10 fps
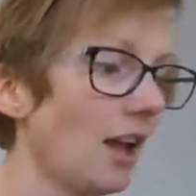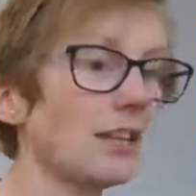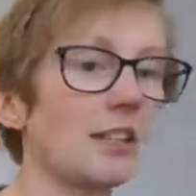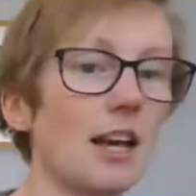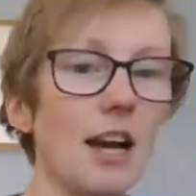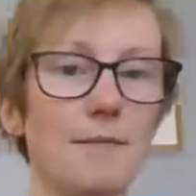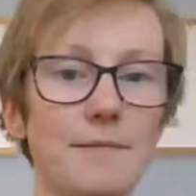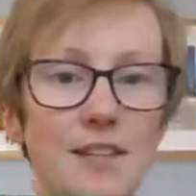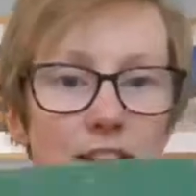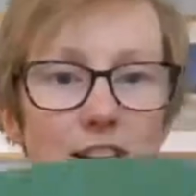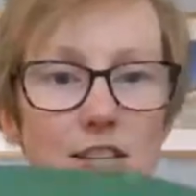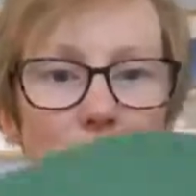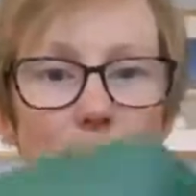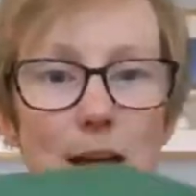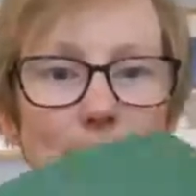Some
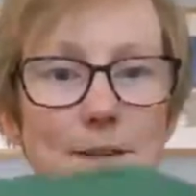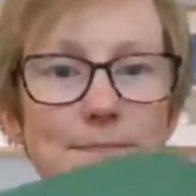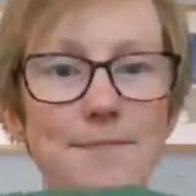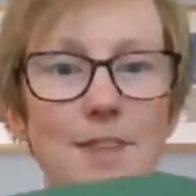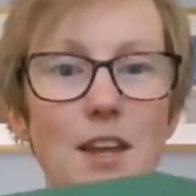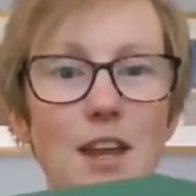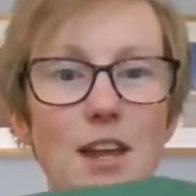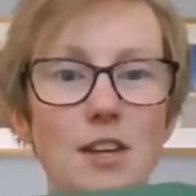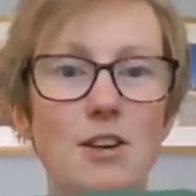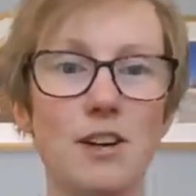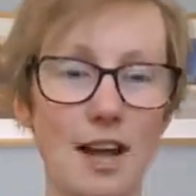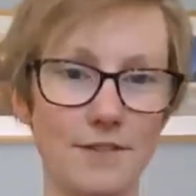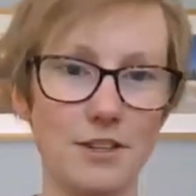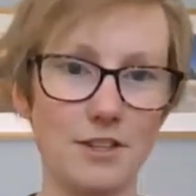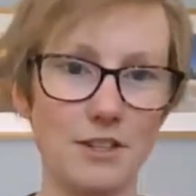tissue paper. You don't
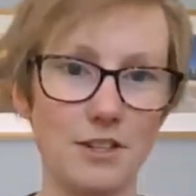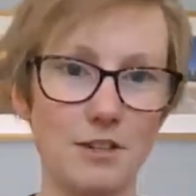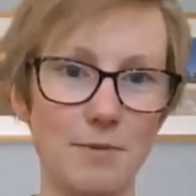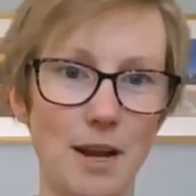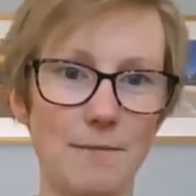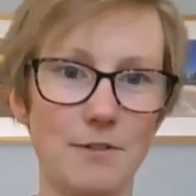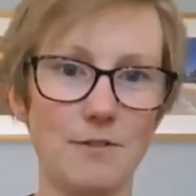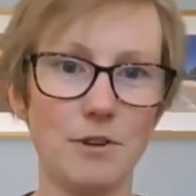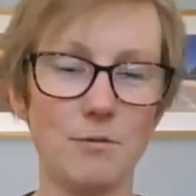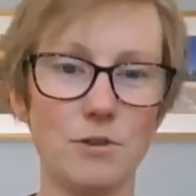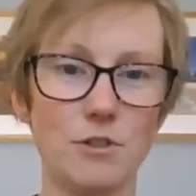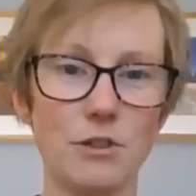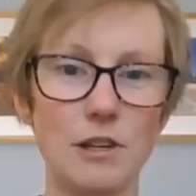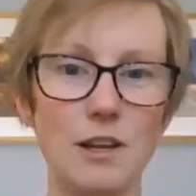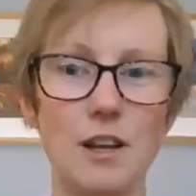have to use tissue paper if you don't want
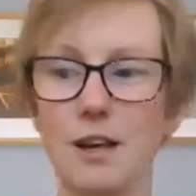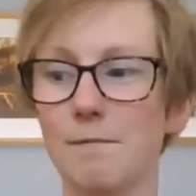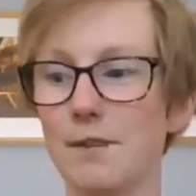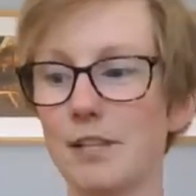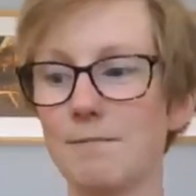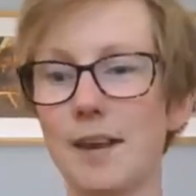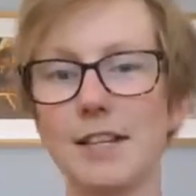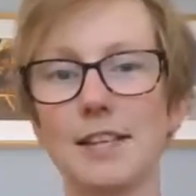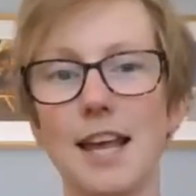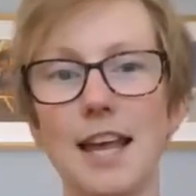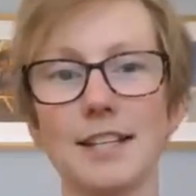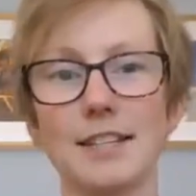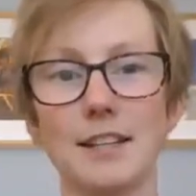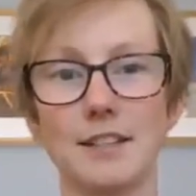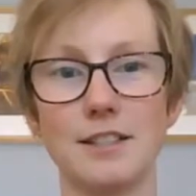to, but this makes
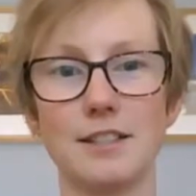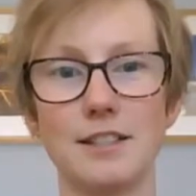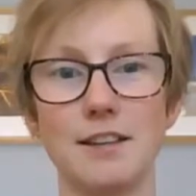excellent